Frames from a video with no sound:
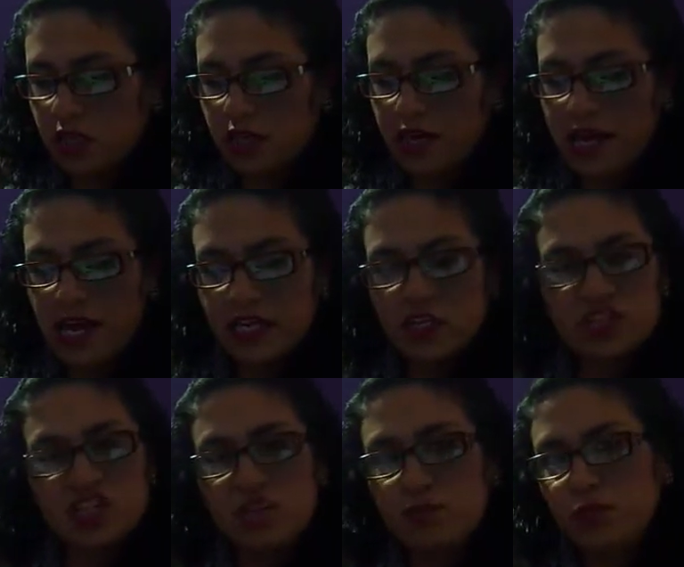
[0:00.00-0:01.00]
cannot
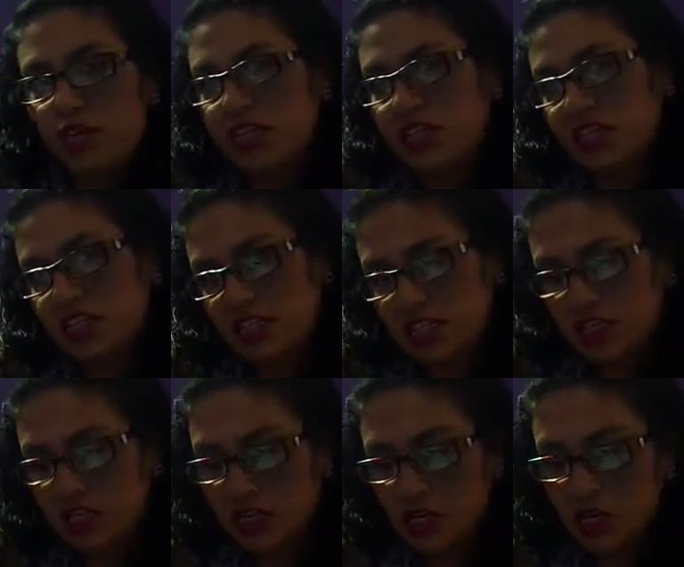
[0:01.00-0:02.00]
yet predict
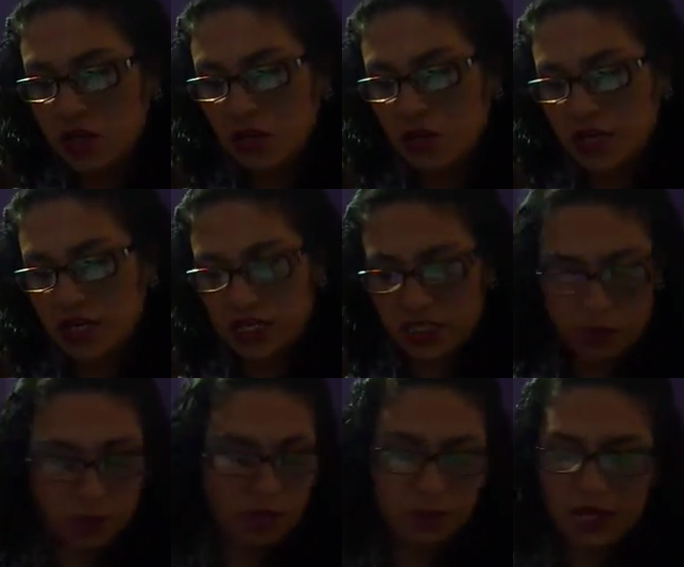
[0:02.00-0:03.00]
when it
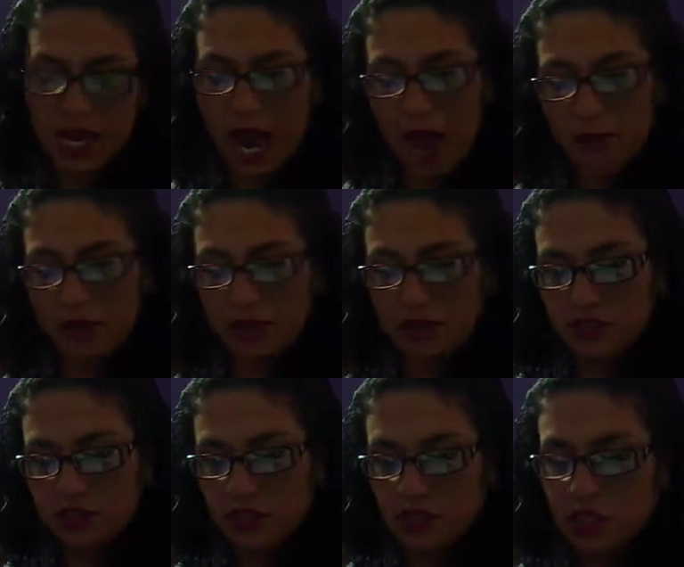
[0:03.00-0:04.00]
will be happen.
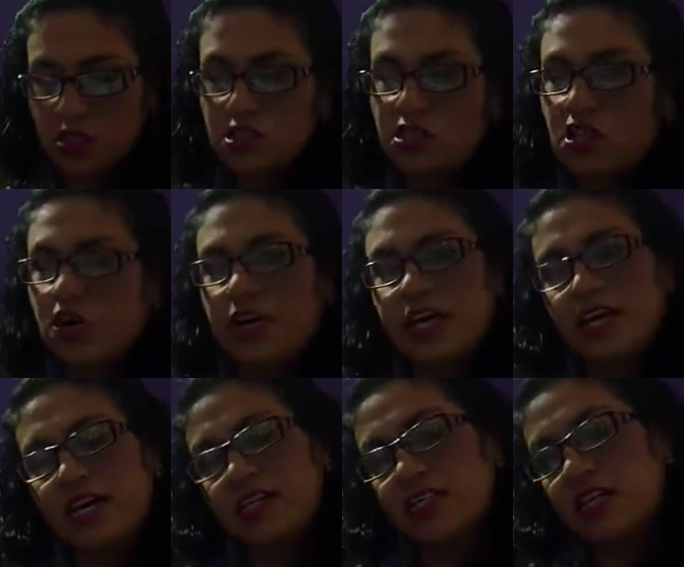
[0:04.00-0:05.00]
So in
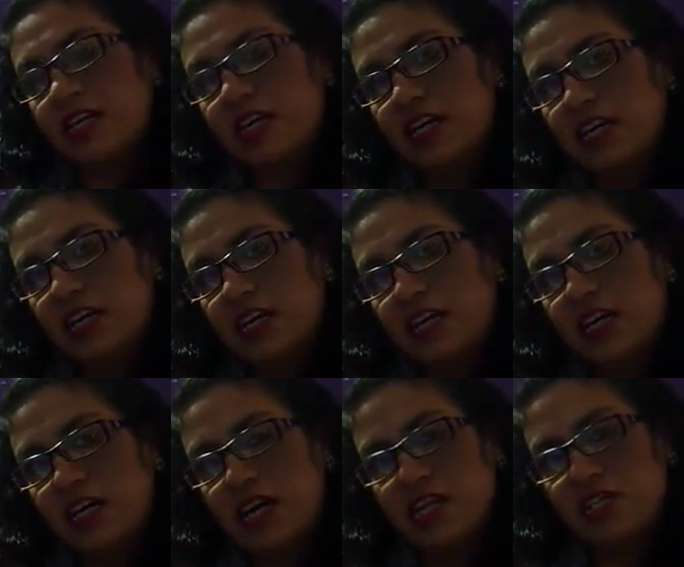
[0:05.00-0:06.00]

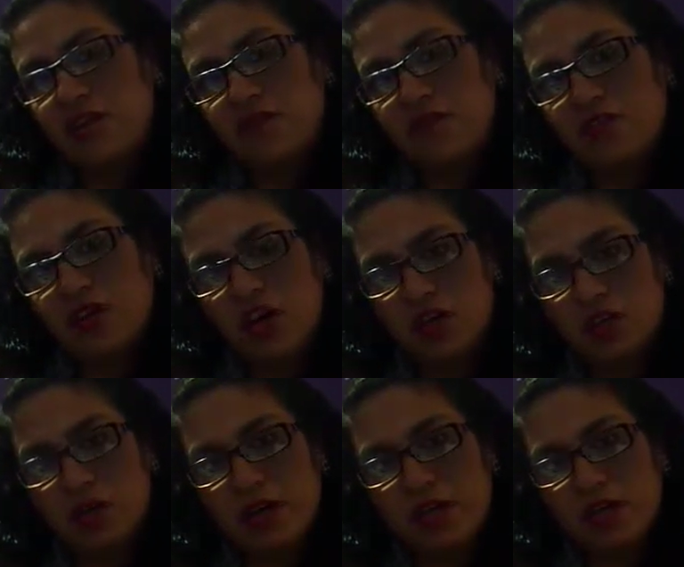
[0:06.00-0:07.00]
case of
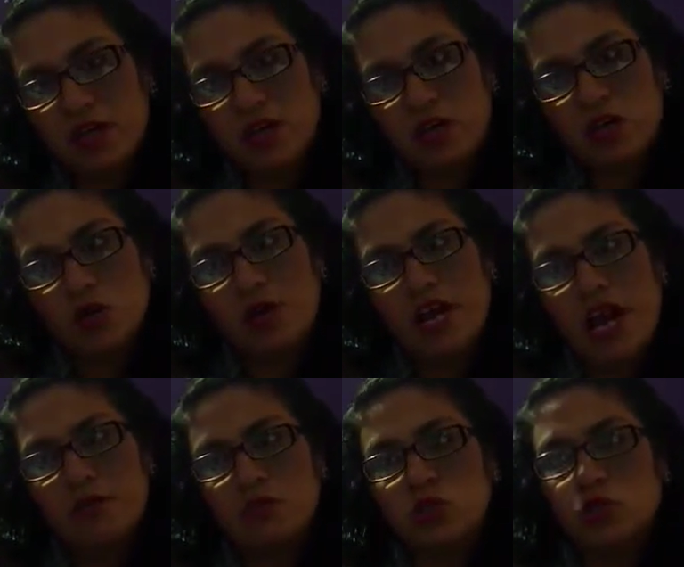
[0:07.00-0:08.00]
earthquake, we
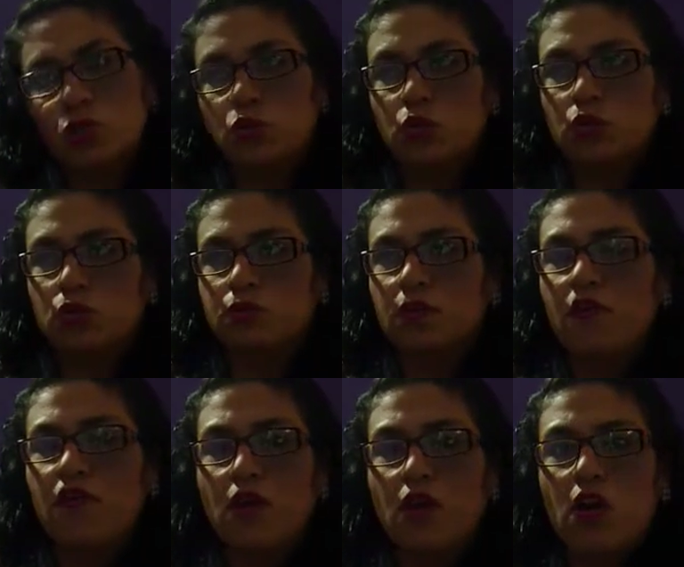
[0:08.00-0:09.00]
have to
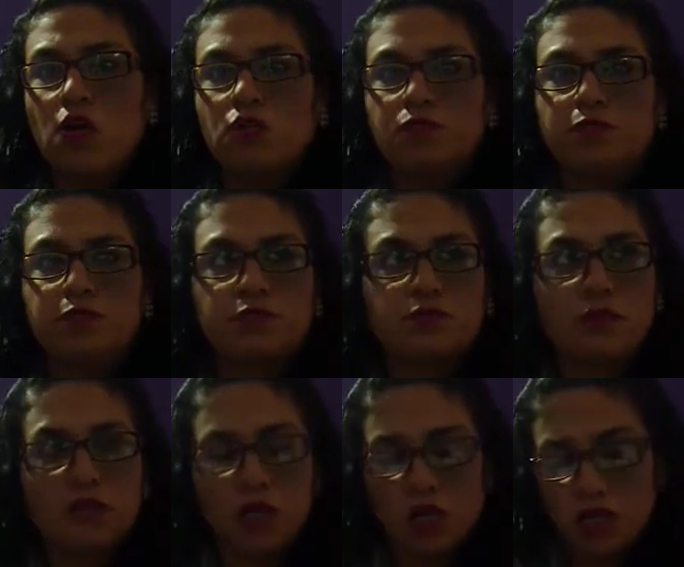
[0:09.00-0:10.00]
follow
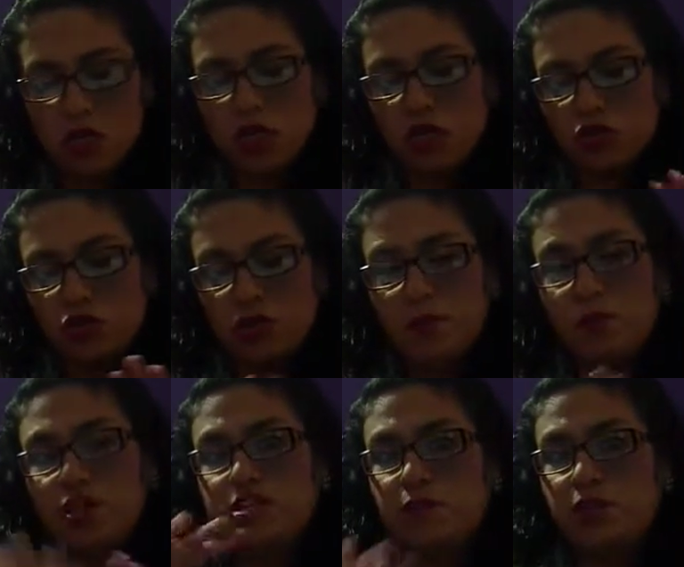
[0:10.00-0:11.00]
three
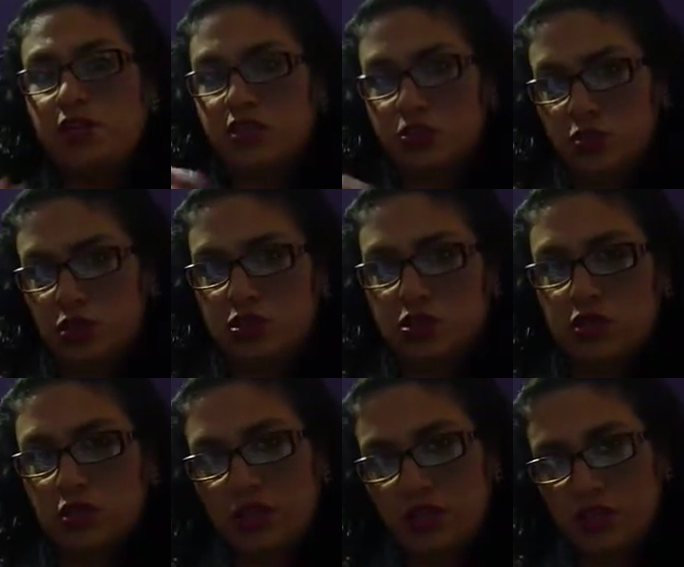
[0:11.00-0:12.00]
principles rules.
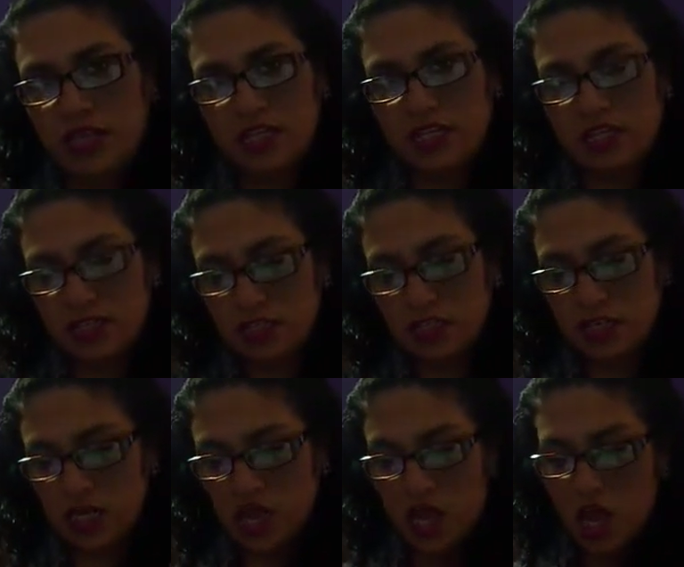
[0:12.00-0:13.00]
That is
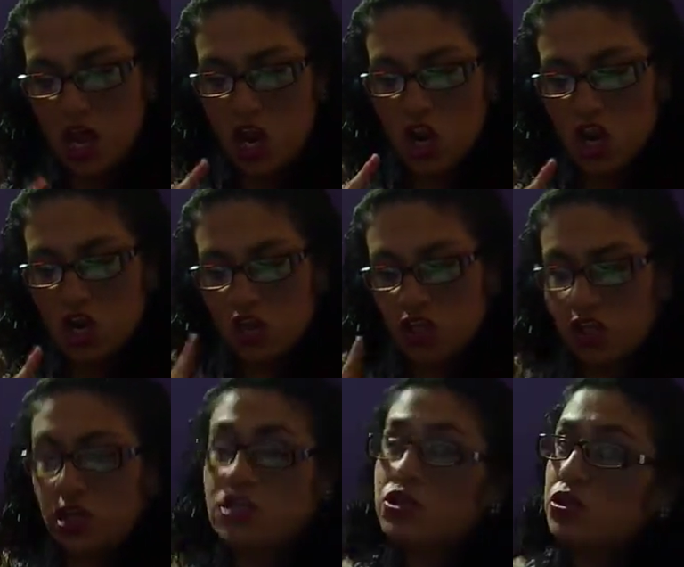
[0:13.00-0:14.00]

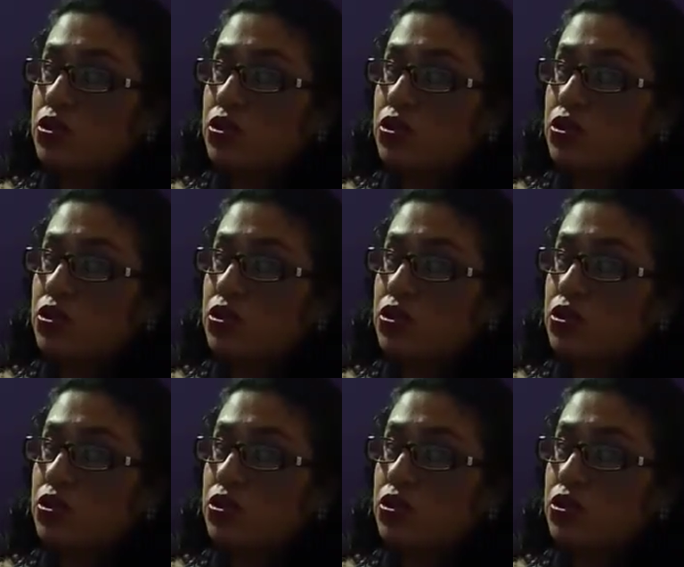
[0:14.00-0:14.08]
not to